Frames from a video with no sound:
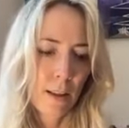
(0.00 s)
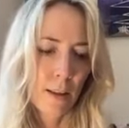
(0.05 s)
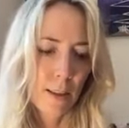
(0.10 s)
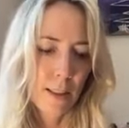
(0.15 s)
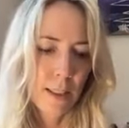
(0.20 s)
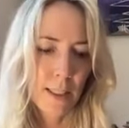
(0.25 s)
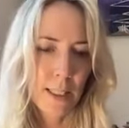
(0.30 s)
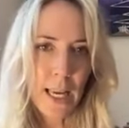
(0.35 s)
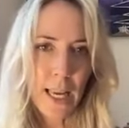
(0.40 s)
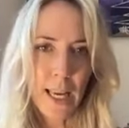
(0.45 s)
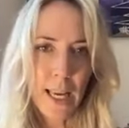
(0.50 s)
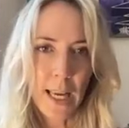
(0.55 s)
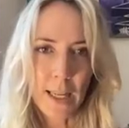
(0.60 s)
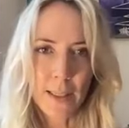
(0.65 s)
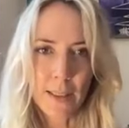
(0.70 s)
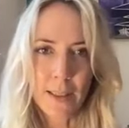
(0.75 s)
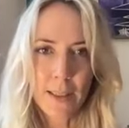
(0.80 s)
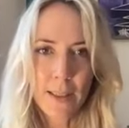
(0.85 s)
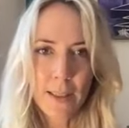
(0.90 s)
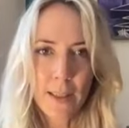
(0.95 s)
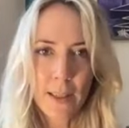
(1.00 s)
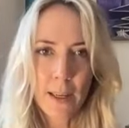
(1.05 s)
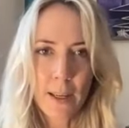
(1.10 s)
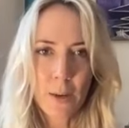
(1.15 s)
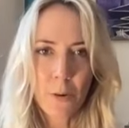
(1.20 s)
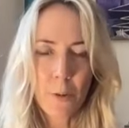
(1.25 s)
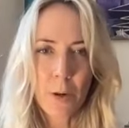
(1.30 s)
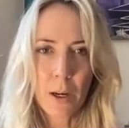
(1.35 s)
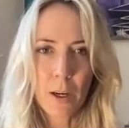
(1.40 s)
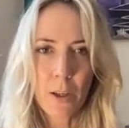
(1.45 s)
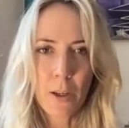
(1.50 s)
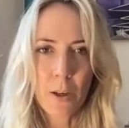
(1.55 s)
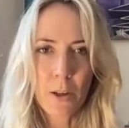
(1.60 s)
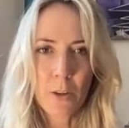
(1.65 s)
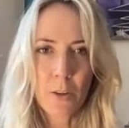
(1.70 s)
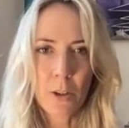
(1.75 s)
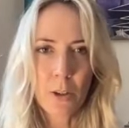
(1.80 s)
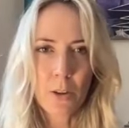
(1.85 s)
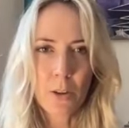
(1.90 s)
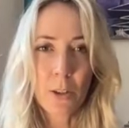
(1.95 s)
state, isn't it? Where
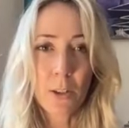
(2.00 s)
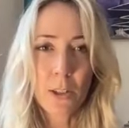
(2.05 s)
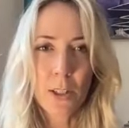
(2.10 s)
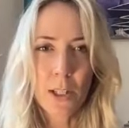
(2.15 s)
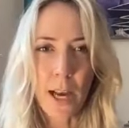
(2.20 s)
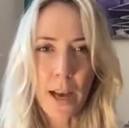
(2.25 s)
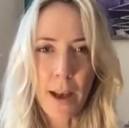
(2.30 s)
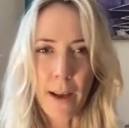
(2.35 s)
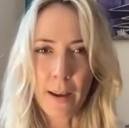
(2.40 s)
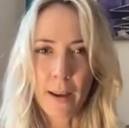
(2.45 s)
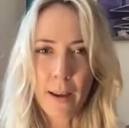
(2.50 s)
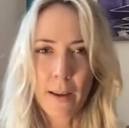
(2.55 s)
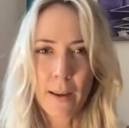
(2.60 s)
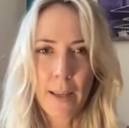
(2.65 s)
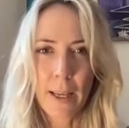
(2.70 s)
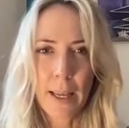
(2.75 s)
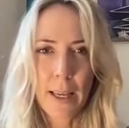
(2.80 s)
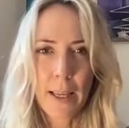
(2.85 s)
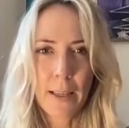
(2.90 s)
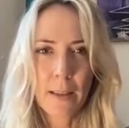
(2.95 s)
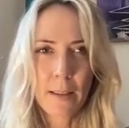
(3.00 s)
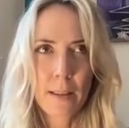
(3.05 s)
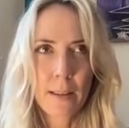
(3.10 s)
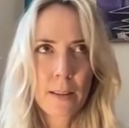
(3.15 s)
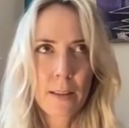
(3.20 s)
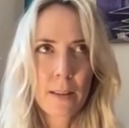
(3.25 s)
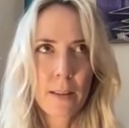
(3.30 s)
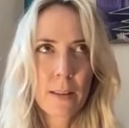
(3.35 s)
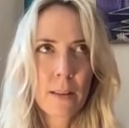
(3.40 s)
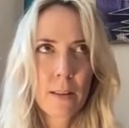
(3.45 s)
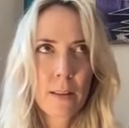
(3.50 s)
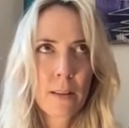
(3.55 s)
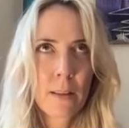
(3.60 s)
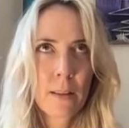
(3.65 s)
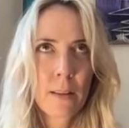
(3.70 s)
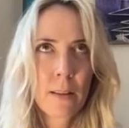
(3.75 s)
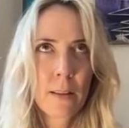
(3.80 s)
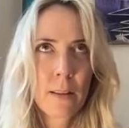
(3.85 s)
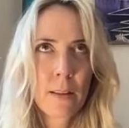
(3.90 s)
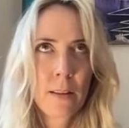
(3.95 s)
you're stuck and
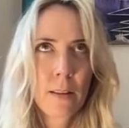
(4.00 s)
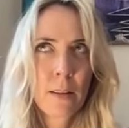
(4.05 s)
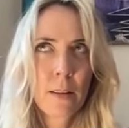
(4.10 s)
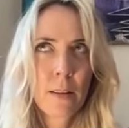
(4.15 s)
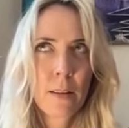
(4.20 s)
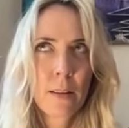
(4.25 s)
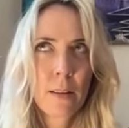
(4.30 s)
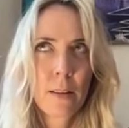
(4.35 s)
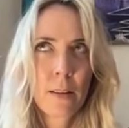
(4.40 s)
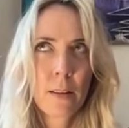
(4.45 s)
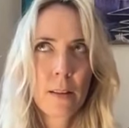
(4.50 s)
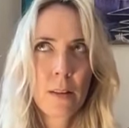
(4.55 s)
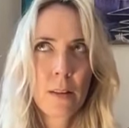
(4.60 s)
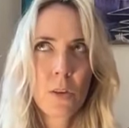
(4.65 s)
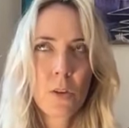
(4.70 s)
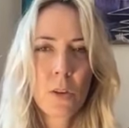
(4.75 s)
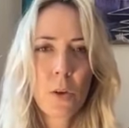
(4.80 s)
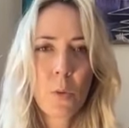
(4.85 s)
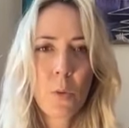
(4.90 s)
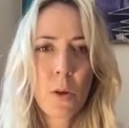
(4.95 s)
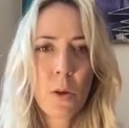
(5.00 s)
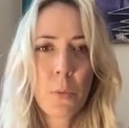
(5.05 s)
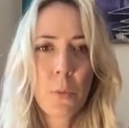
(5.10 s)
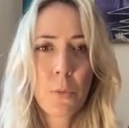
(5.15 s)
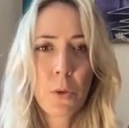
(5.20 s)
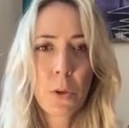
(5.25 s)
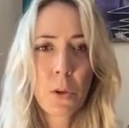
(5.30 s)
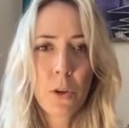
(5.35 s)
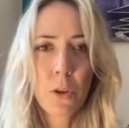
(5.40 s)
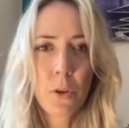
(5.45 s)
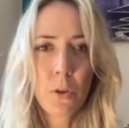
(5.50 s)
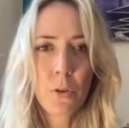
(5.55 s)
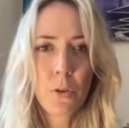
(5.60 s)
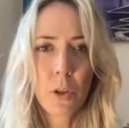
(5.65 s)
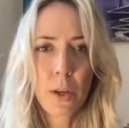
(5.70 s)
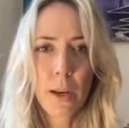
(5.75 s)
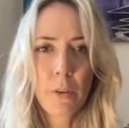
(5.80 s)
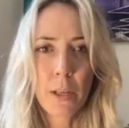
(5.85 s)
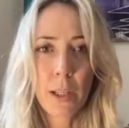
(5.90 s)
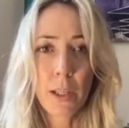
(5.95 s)
you don't want to move.
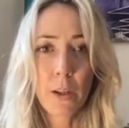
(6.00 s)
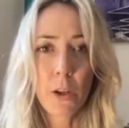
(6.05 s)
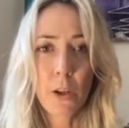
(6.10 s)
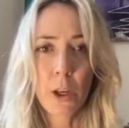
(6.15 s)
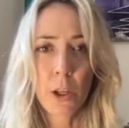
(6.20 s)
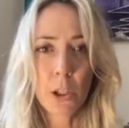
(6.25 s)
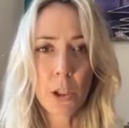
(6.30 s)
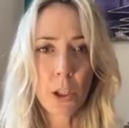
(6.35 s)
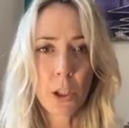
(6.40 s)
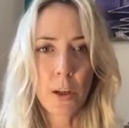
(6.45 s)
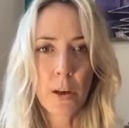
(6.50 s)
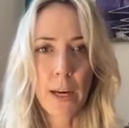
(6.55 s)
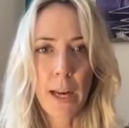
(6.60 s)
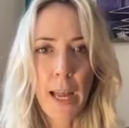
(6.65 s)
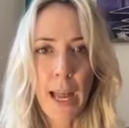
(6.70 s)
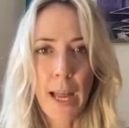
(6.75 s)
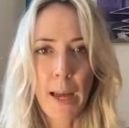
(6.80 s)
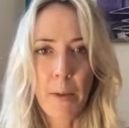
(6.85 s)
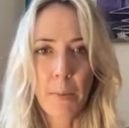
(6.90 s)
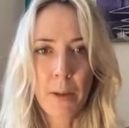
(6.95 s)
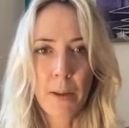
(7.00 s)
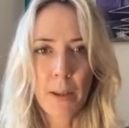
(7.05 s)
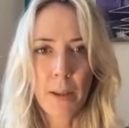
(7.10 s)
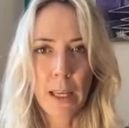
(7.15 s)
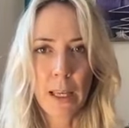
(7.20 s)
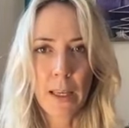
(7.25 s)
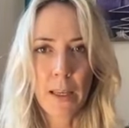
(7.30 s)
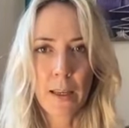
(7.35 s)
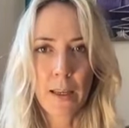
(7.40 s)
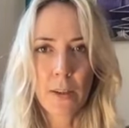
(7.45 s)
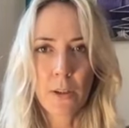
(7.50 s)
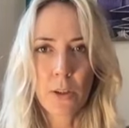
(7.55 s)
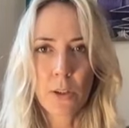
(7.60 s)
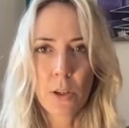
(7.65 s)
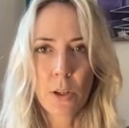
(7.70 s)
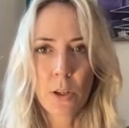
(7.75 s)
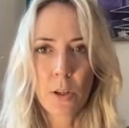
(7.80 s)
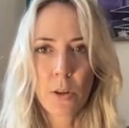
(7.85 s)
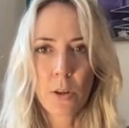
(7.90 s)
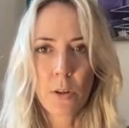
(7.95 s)
You have inertia and apathy. And
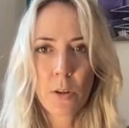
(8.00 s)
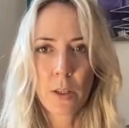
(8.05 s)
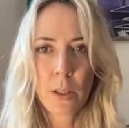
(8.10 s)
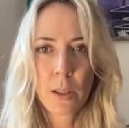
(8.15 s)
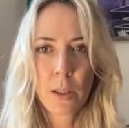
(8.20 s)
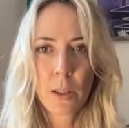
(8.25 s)
so